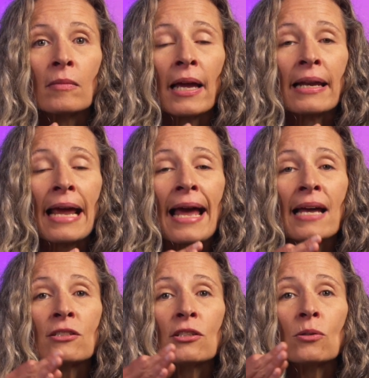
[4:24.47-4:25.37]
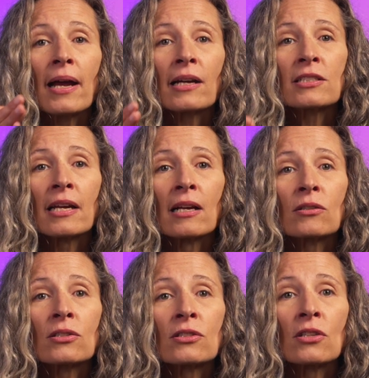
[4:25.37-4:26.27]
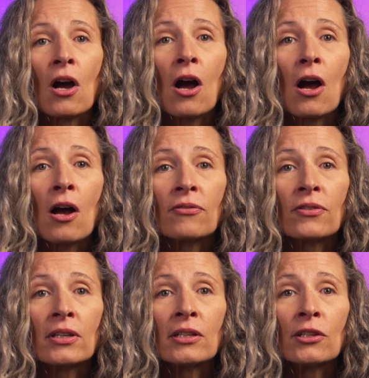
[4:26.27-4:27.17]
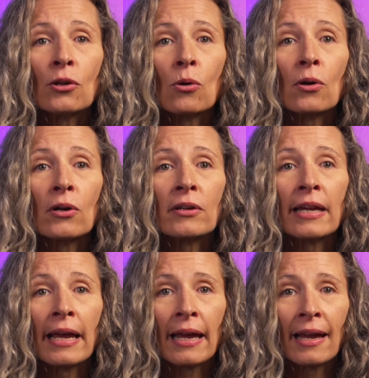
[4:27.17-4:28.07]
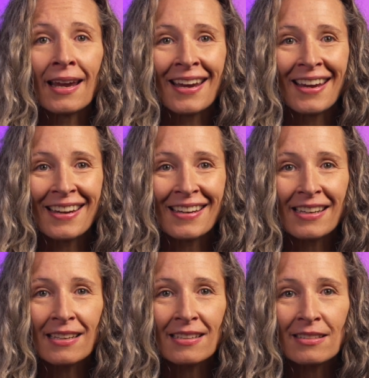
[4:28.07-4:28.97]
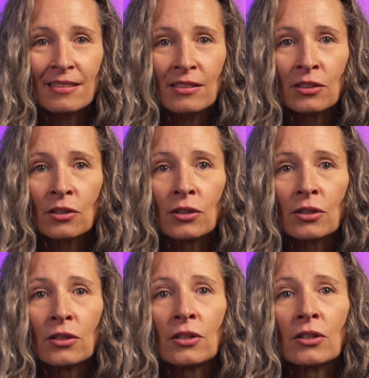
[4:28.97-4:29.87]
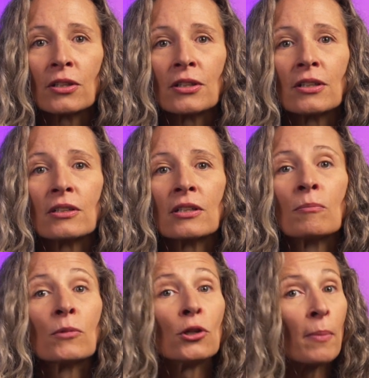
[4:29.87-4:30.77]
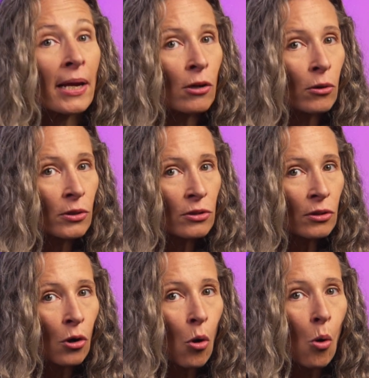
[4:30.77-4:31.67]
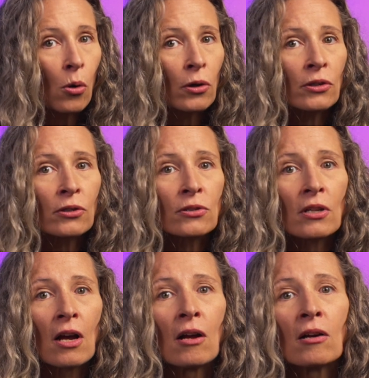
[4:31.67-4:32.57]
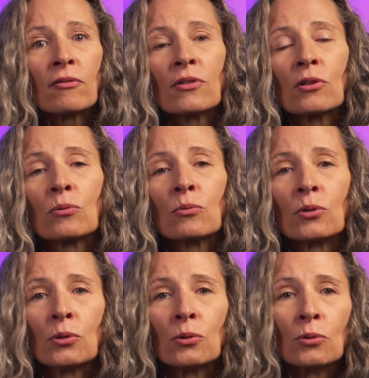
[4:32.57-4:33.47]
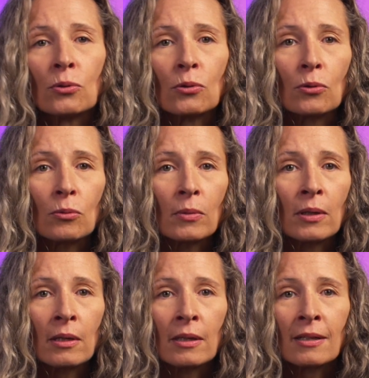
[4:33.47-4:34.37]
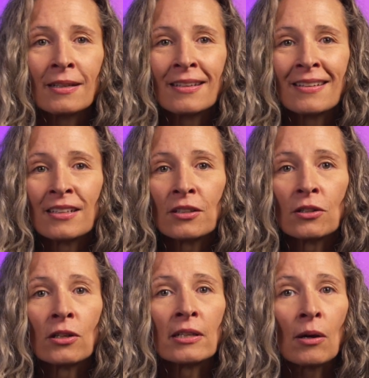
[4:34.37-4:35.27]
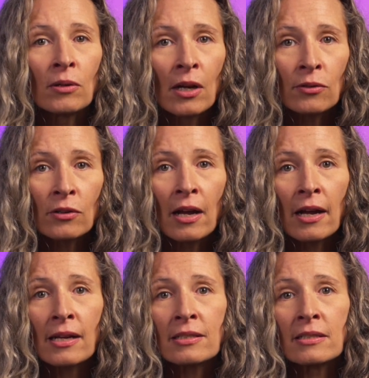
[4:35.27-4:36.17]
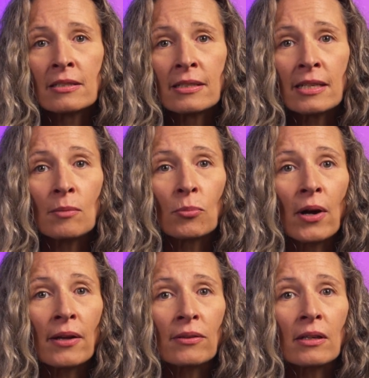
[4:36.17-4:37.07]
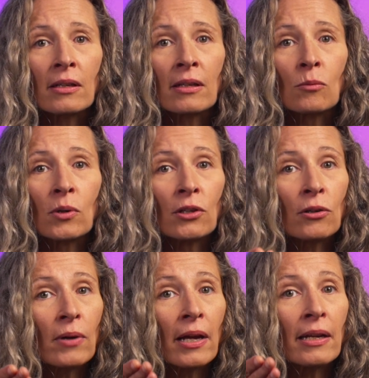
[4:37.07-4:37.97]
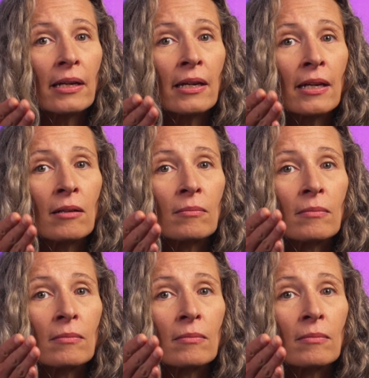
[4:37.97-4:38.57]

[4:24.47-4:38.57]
and as you exhale, soften your gaze. Good. You may notice the corners of the room. Good. Now, another nice deep breath in when you're ready.